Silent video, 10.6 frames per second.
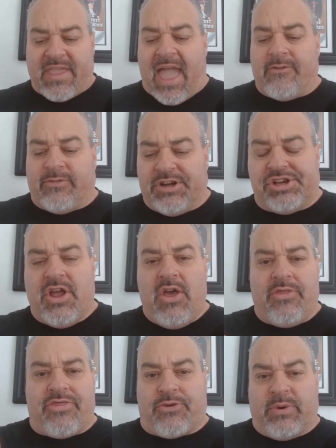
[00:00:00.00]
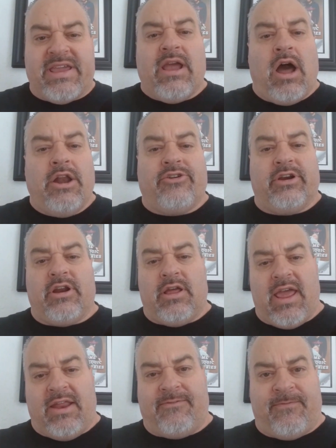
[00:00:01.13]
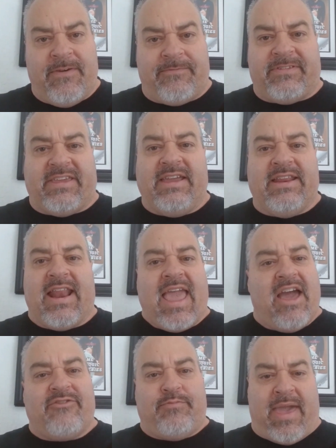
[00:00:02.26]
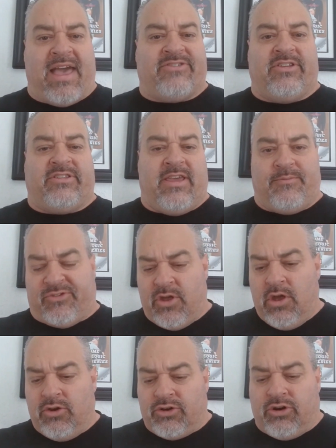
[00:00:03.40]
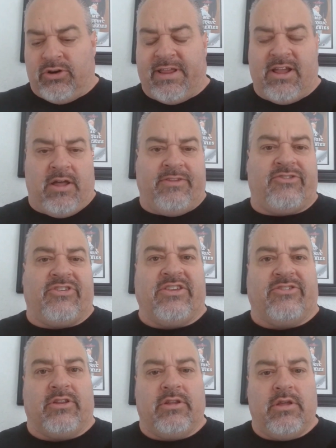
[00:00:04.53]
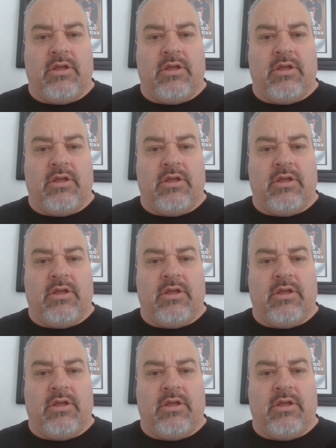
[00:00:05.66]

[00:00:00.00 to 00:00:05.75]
average 315.5 pass attempts currently on the season.